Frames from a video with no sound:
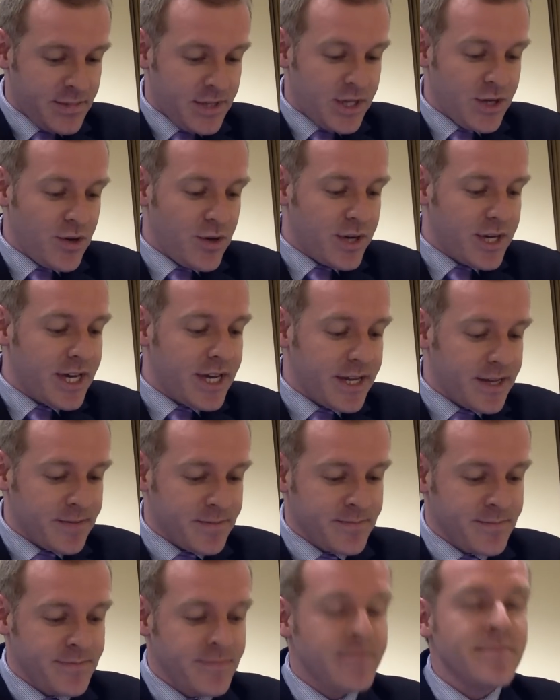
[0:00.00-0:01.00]
the
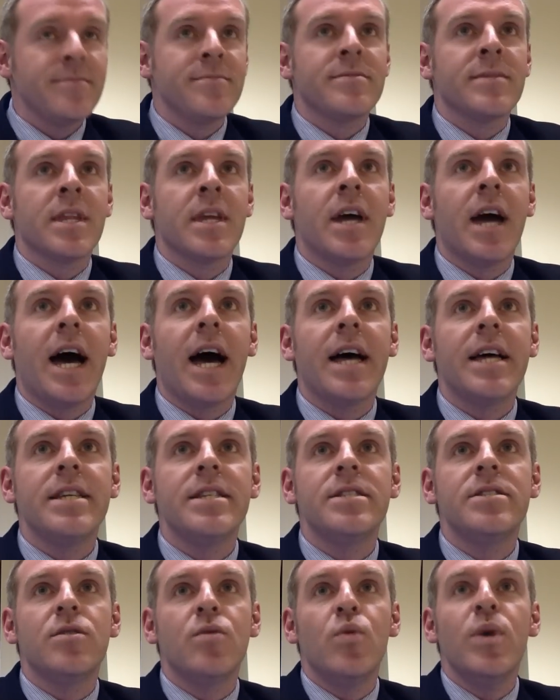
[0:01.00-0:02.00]
UK.
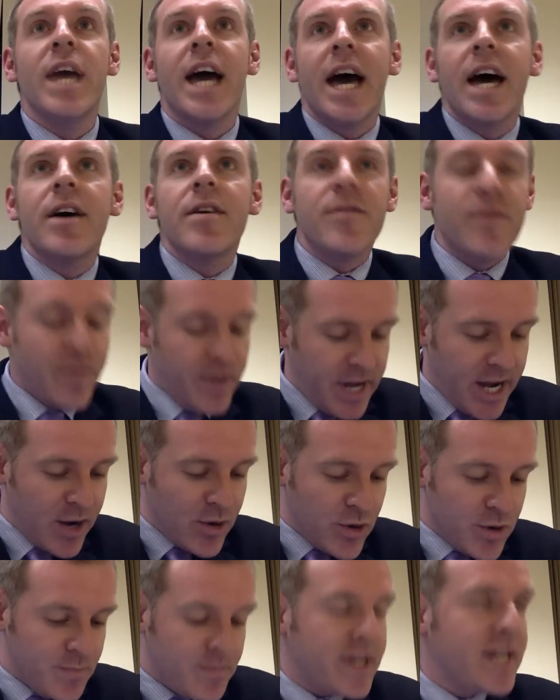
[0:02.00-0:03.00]
And we have
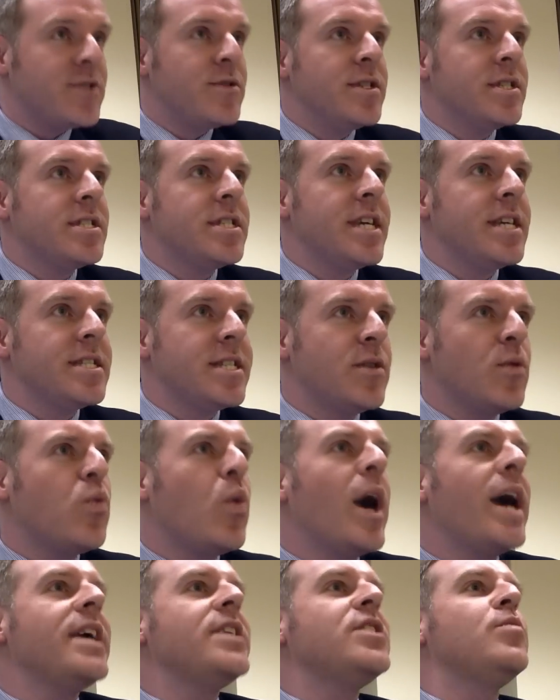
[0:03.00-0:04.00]
our own patron saints,
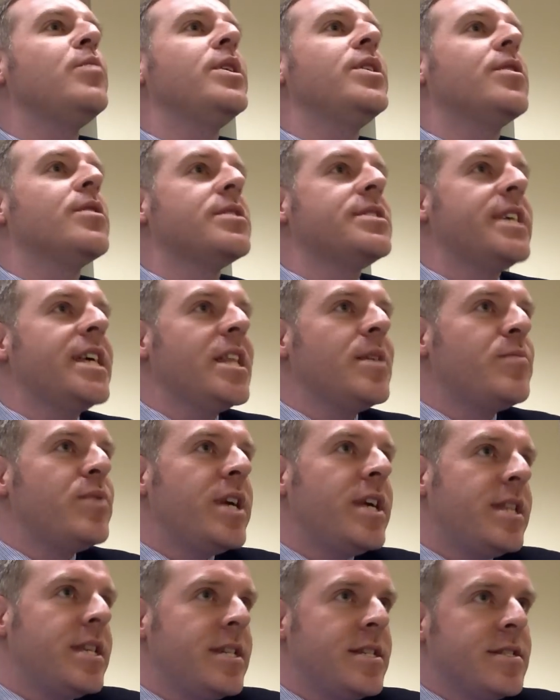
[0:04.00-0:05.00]
and why do we not
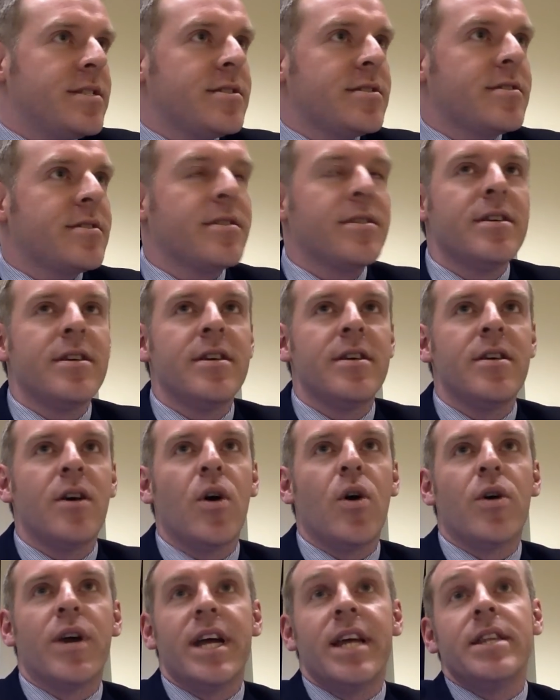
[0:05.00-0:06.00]
celebrate these?
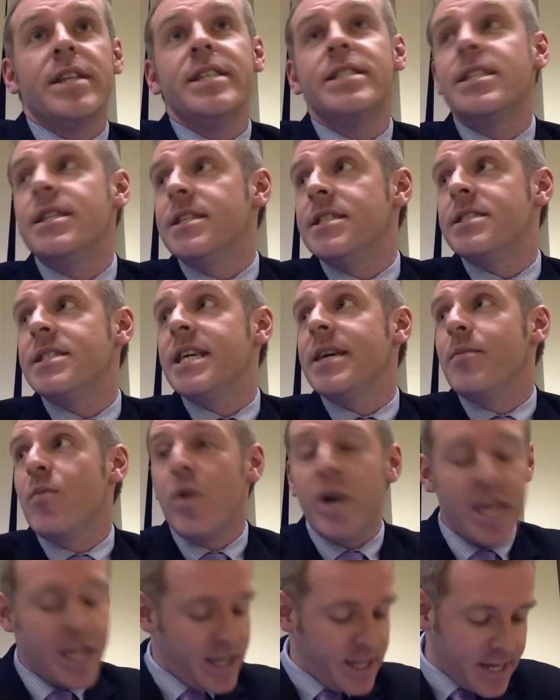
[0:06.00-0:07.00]
Or at least in the same
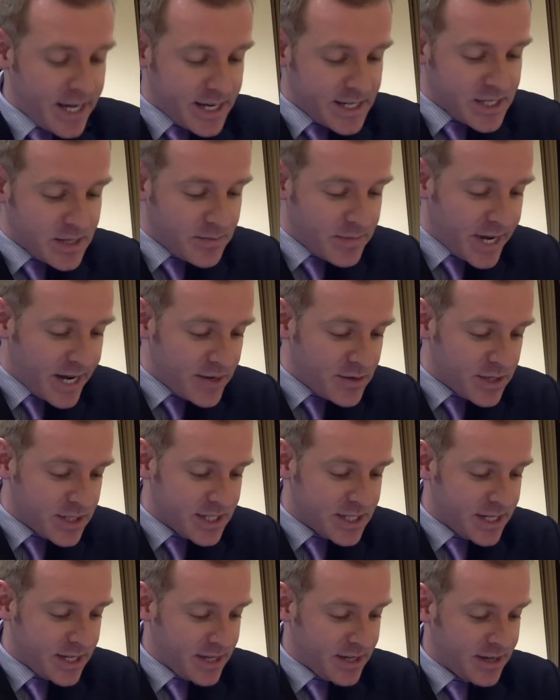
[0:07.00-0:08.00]
way as St.
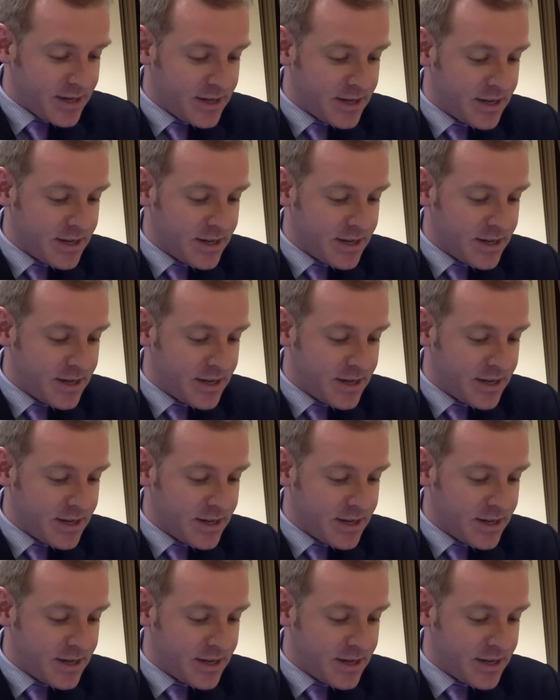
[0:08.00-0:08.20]
Patrick's Day.